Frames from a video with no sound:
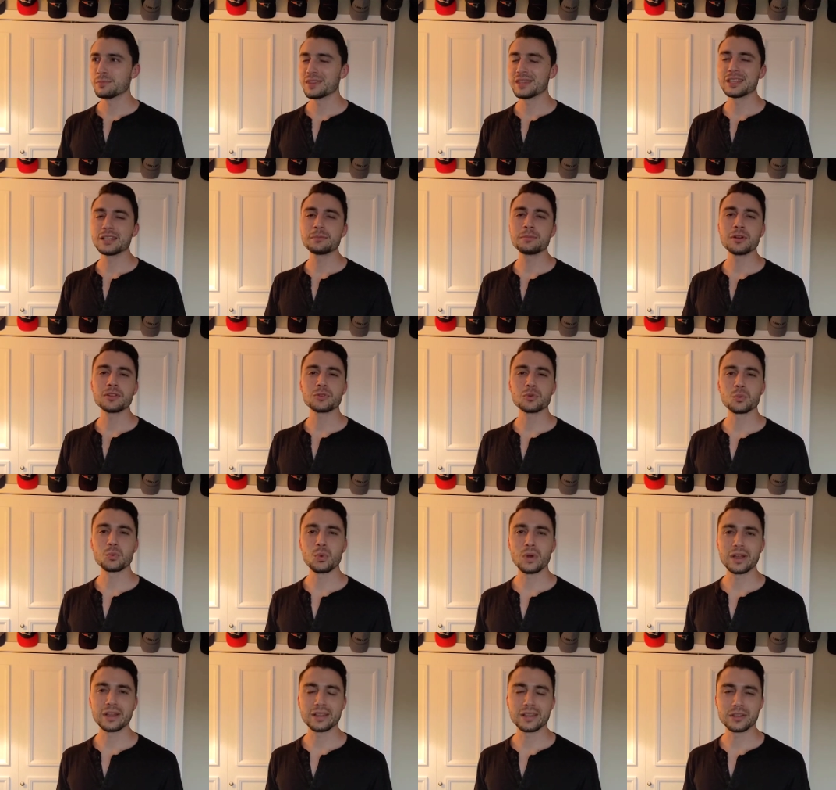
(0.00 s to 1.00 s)
think about the
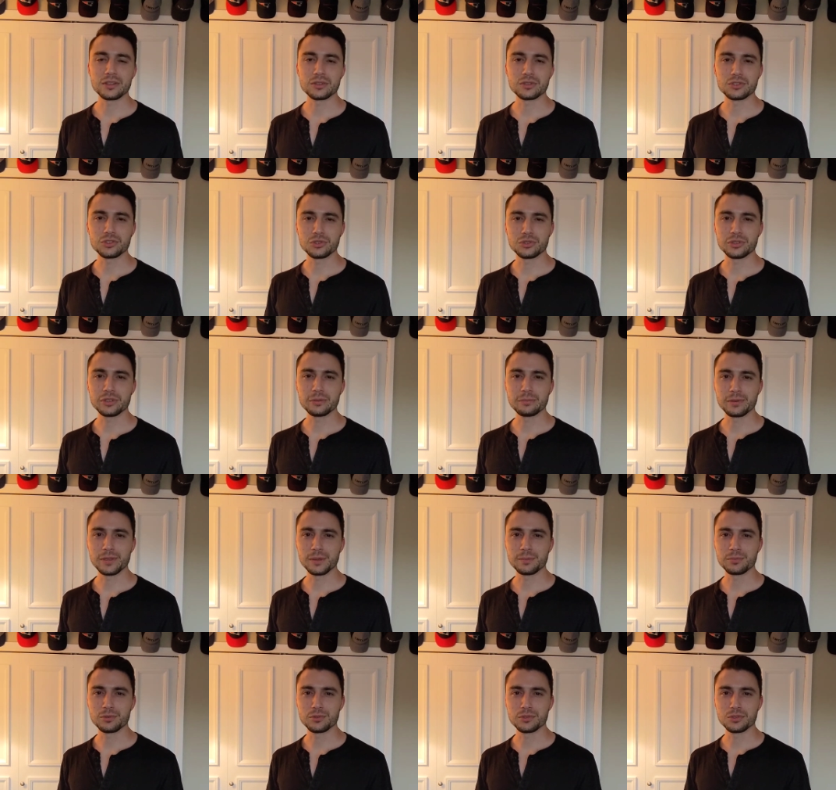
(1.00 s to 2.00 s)
way that you treat
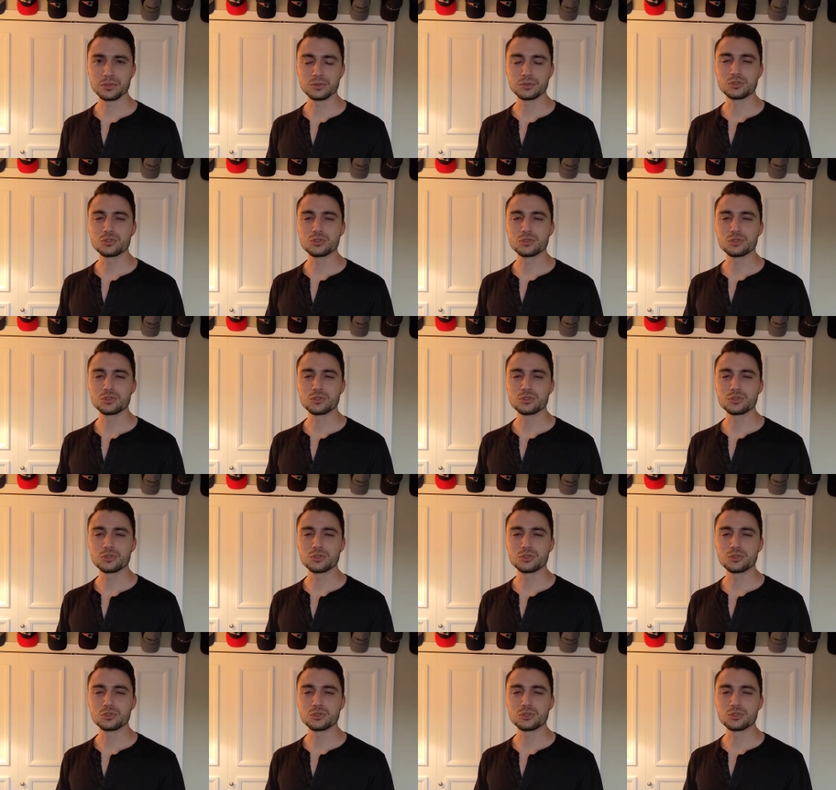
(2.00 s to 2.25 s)
people you